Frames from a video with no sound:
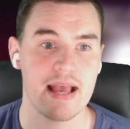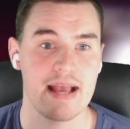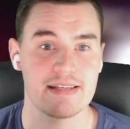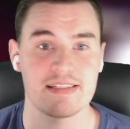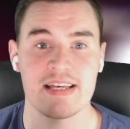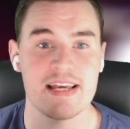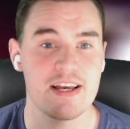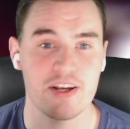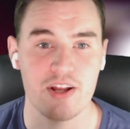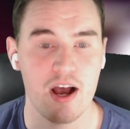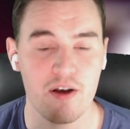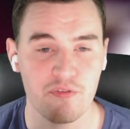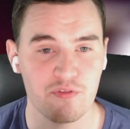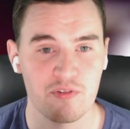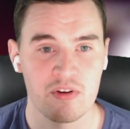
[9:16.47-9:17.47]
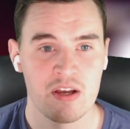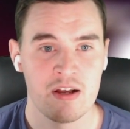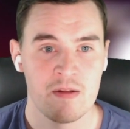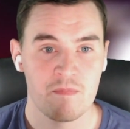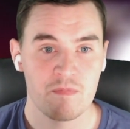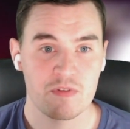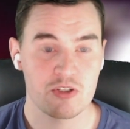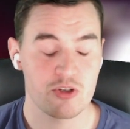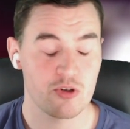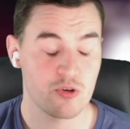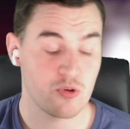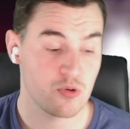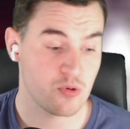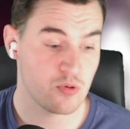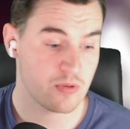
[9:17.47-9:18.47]
Is he enough
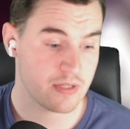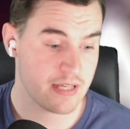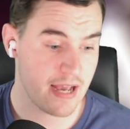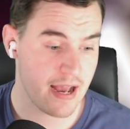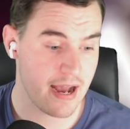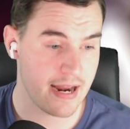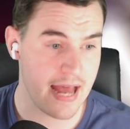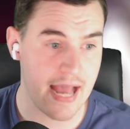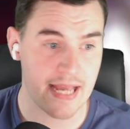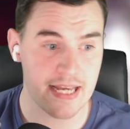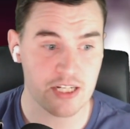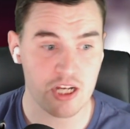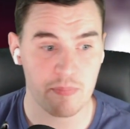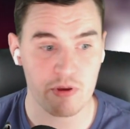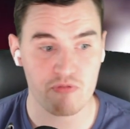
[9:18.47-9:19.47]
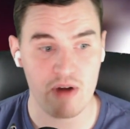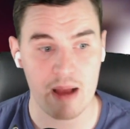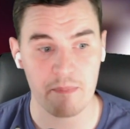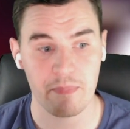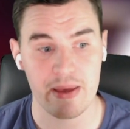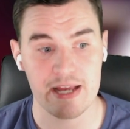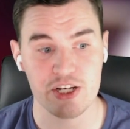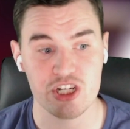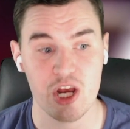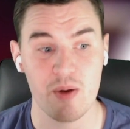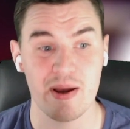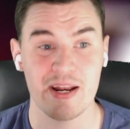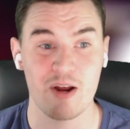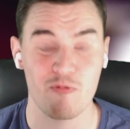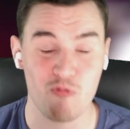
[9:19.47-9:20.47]
to get an AEW Rampage show
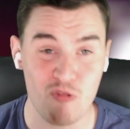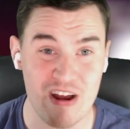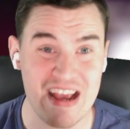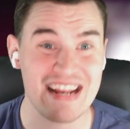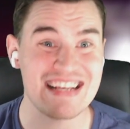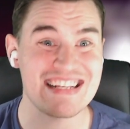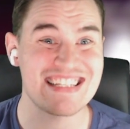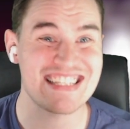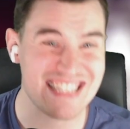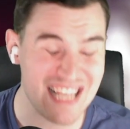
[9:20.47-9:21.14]
in a really